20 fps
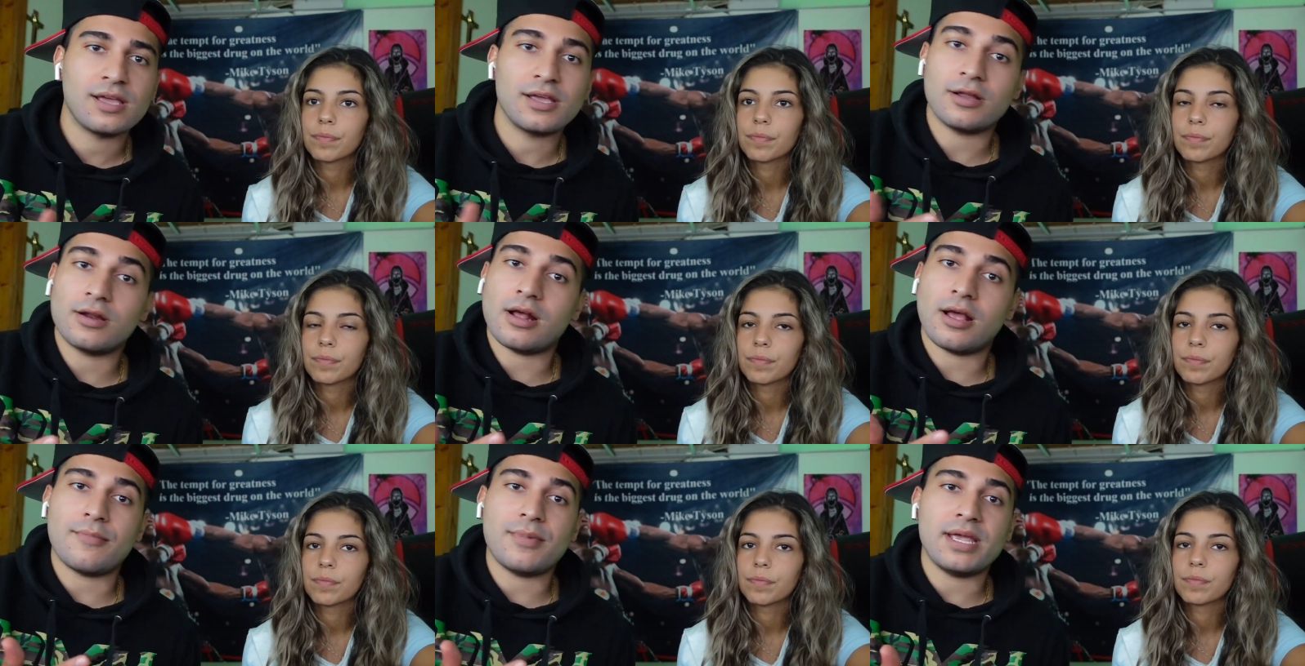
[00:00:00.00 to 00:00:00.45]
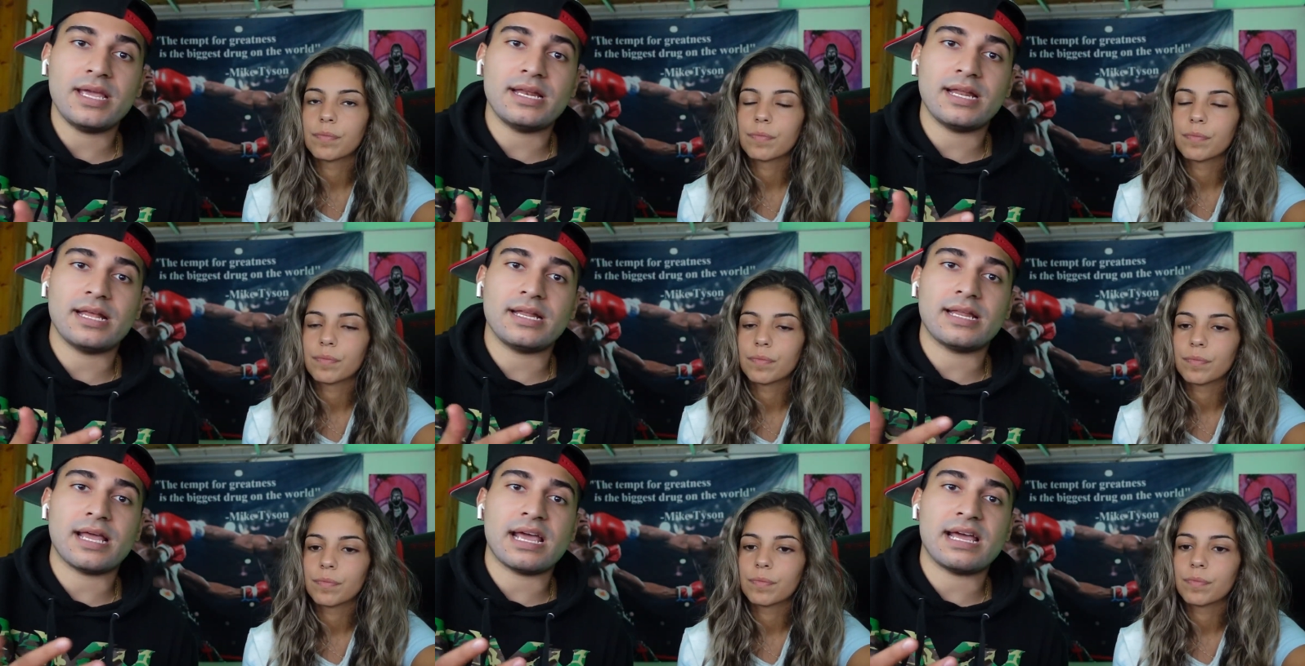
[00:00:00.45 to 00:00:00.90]
Speaker 1: You know what I mean?
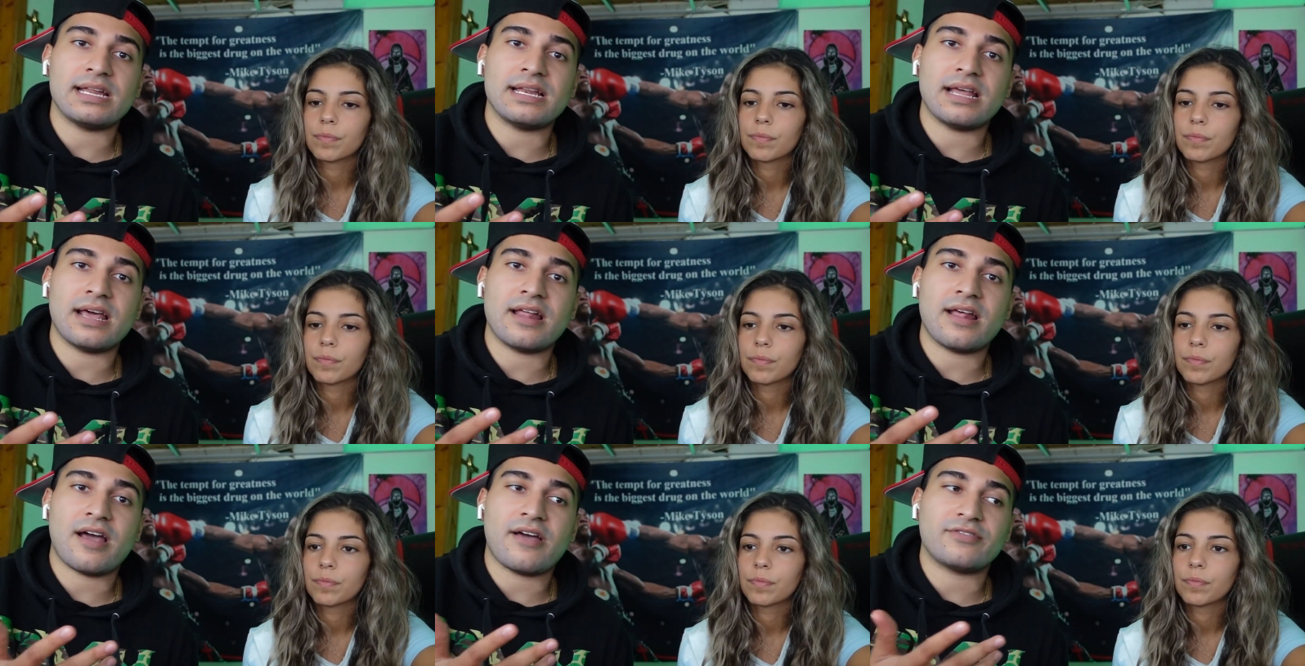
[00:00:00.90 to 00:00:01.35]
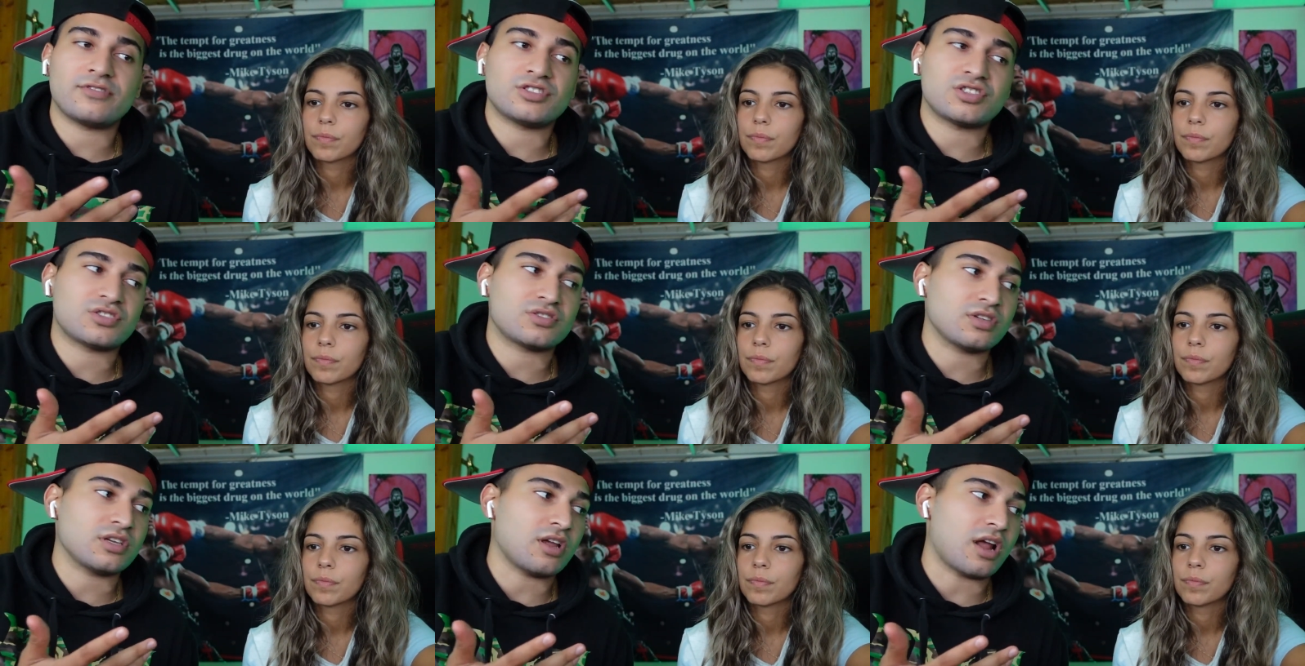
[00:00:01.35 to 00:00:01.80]
And and, and I
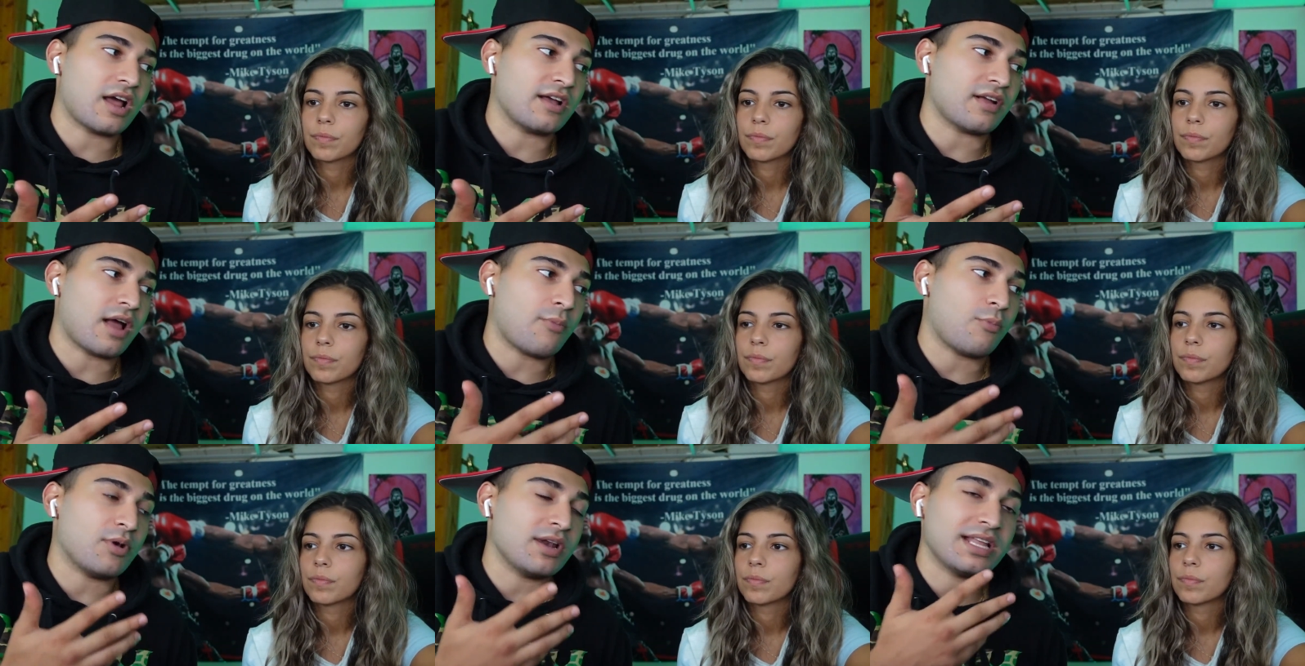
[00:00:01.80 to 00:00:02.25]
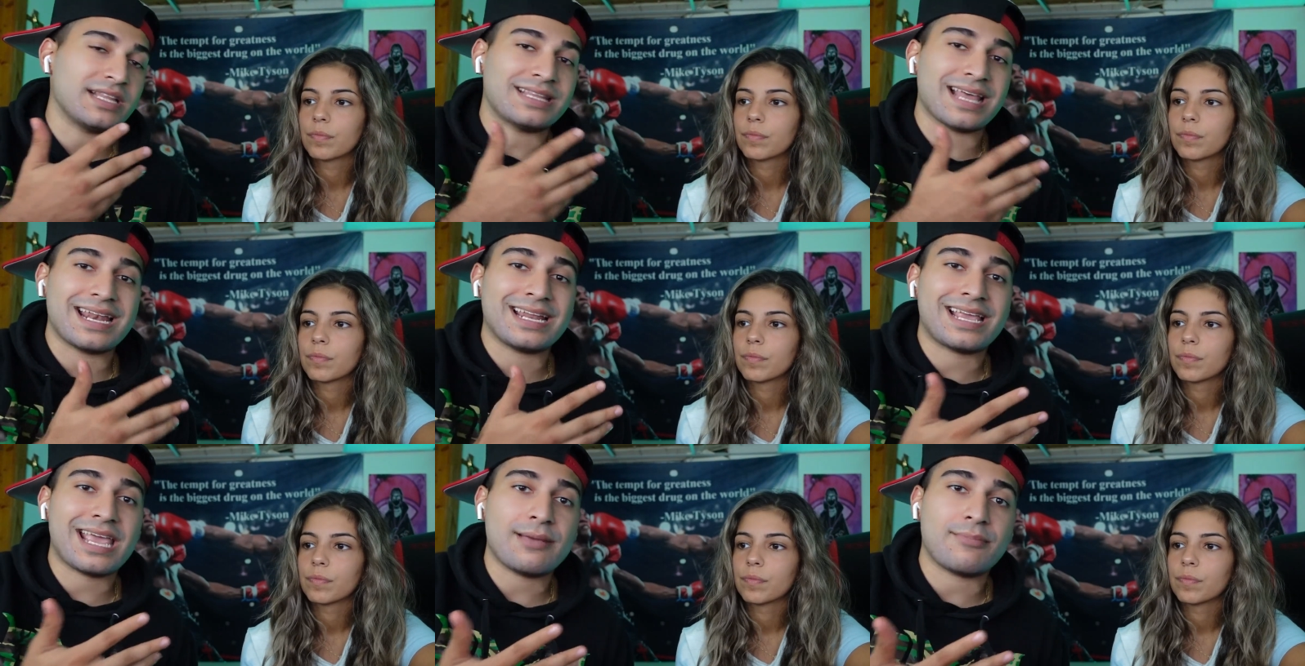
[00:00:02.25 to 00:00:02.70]
just I, I want to
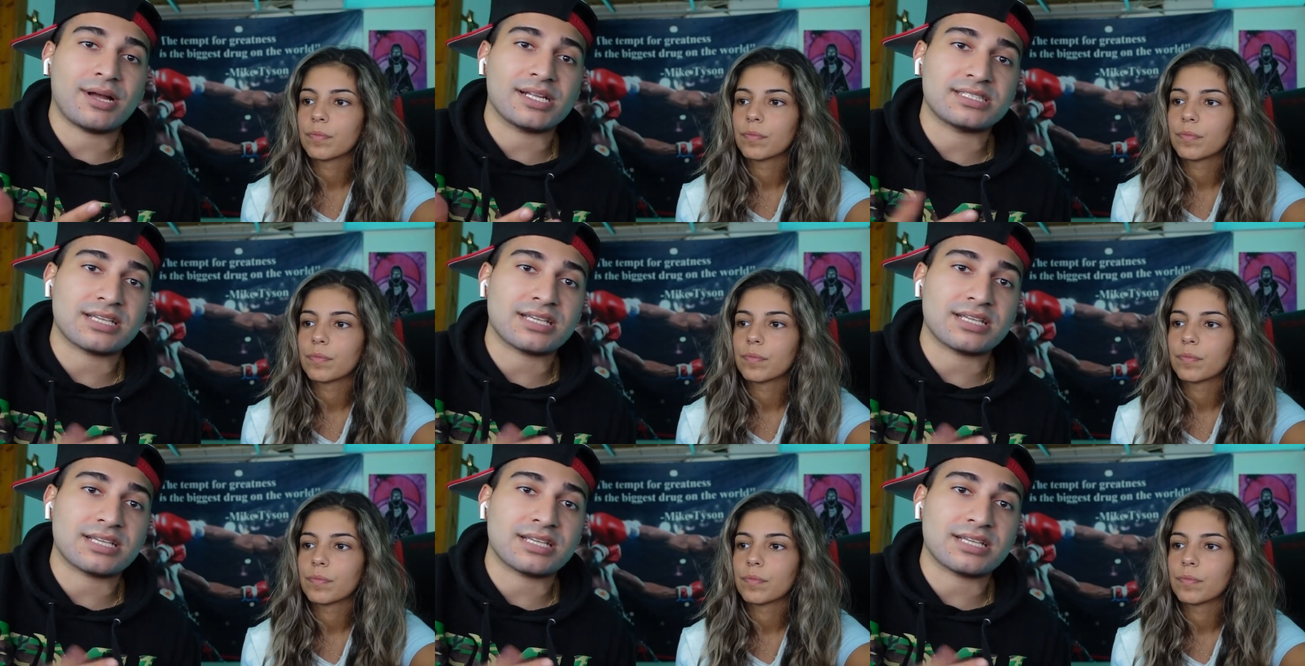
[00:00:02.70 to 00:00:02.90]
dedicate my